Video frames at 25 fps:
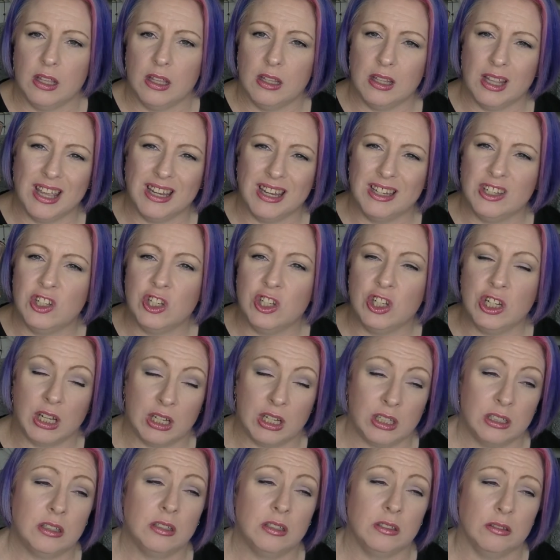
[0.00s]
It
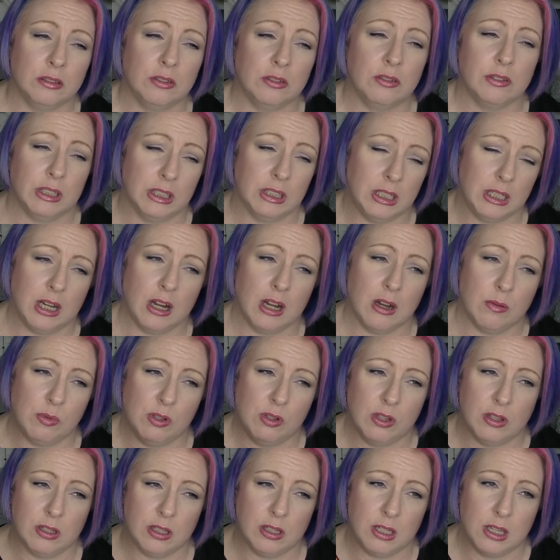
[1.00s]
just looked really terrible
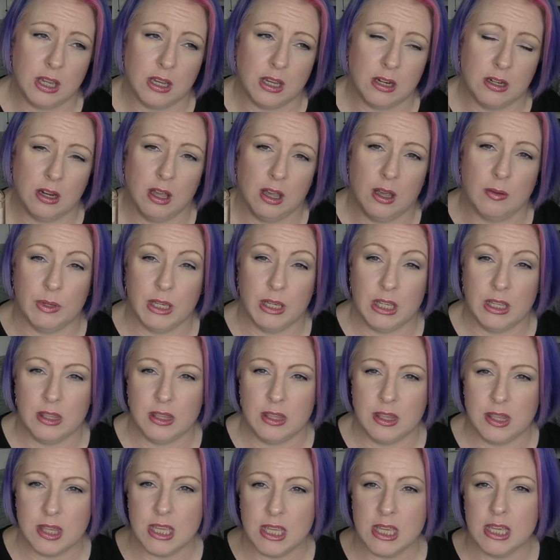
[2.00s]
on the skin. I mean,
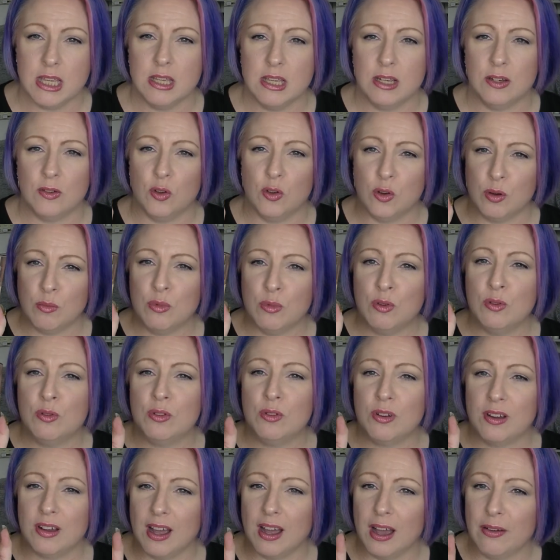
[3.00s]
the normal
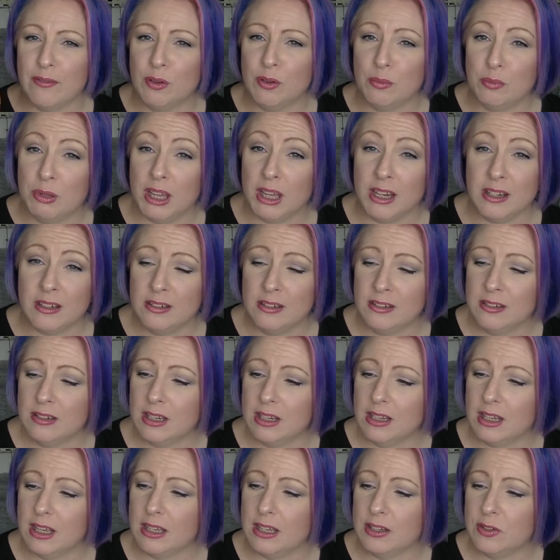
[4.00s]
True Blend
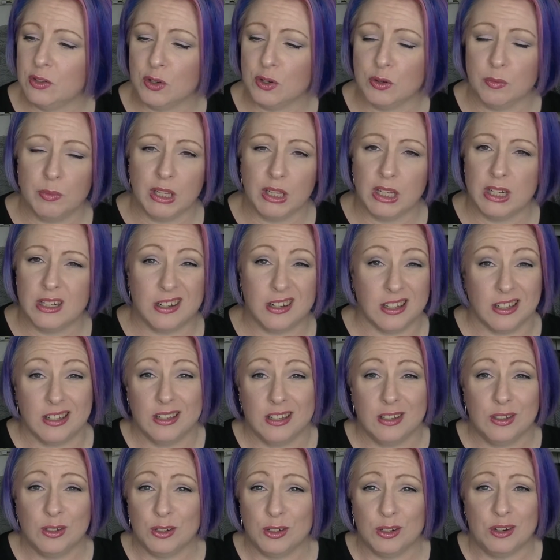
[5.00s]

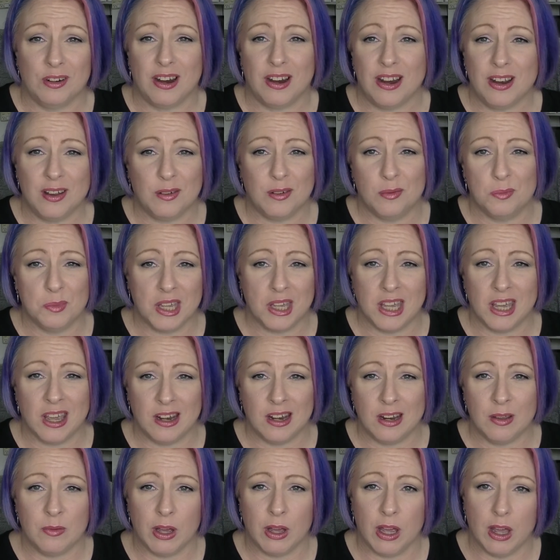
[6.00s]
doesn't look great on me
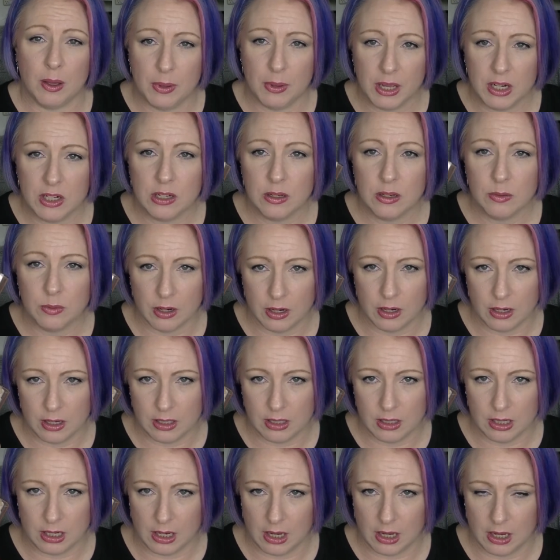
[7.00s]
anyway. I'm actually wearing it
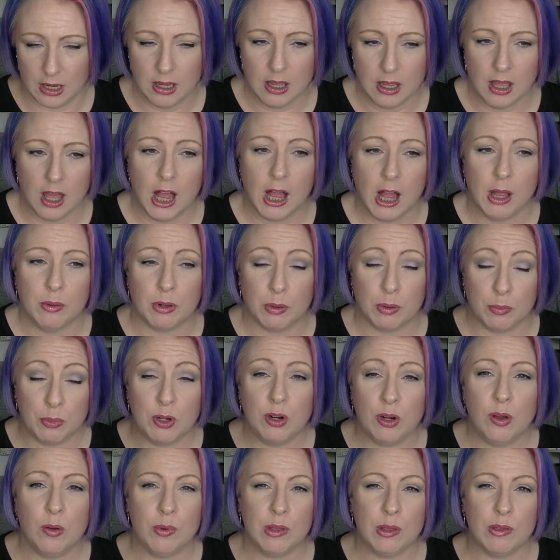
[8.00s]
today, but I put
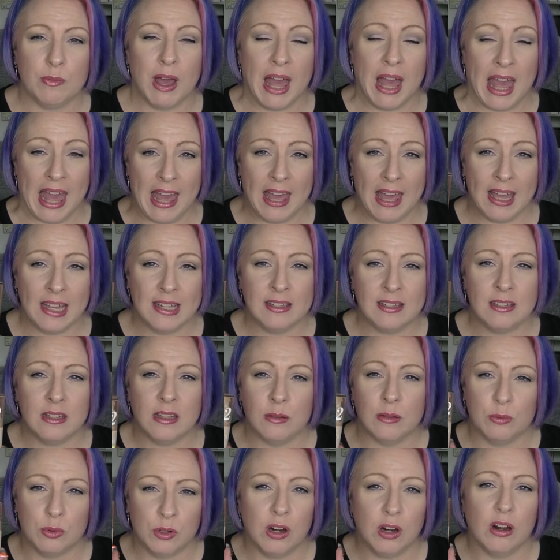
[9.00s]
it on with my hands and
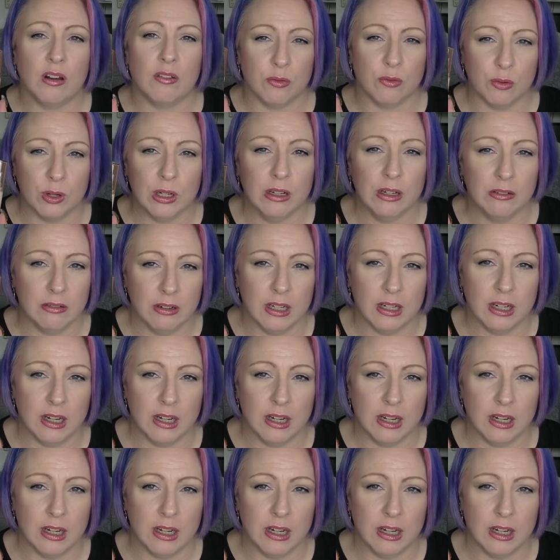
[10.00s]
I put on a really, really